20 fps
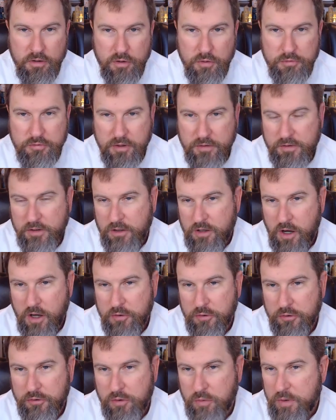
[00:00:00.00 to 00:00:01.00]
who said that
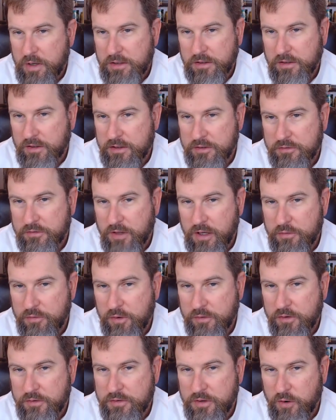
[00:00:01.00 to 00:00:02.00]
Congress could regulate
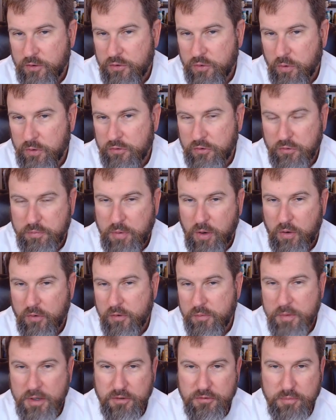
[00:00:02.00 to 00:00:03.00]
slavery in the territories as part
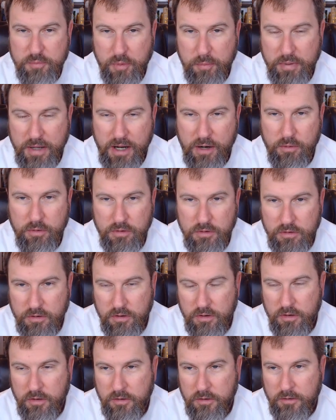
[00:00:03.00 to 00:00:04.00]
of the municipal power.
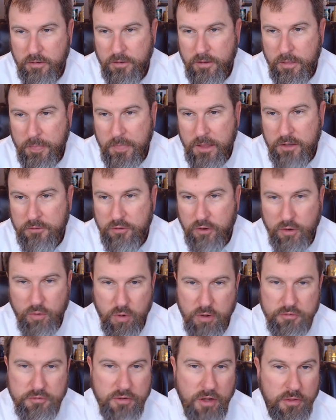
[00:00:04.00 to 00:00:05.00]
So
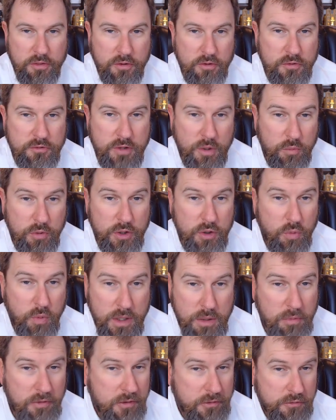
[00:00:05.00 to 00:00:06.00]
there were Southerners that would
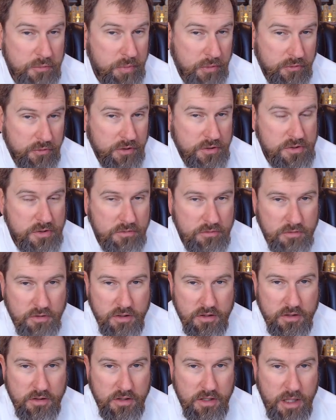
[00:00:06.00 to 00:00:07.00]
agree with this position.
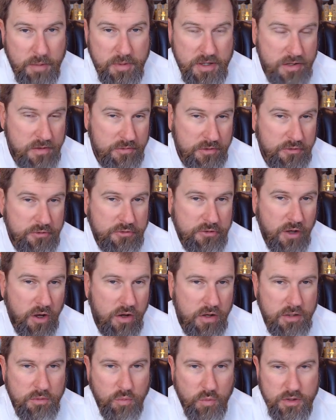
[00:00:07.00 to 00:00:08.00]
I mean, you even
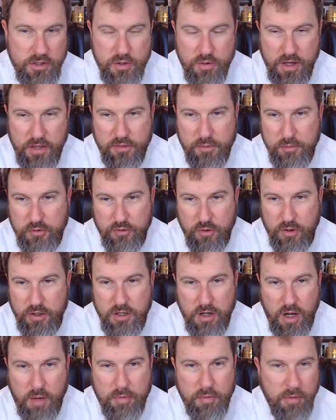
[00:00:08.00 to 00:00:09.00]
saw it when you had the
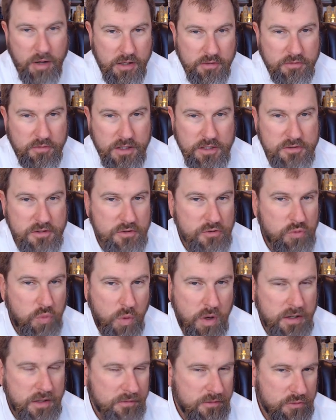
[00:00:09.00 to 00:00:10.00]
Missouri Compromise of
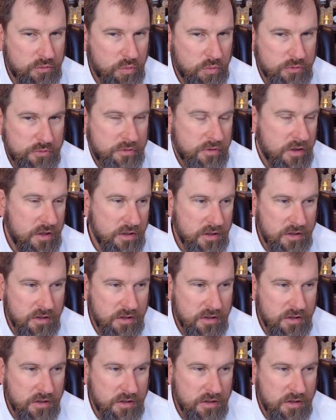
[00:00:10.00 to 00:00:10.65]
1820. This was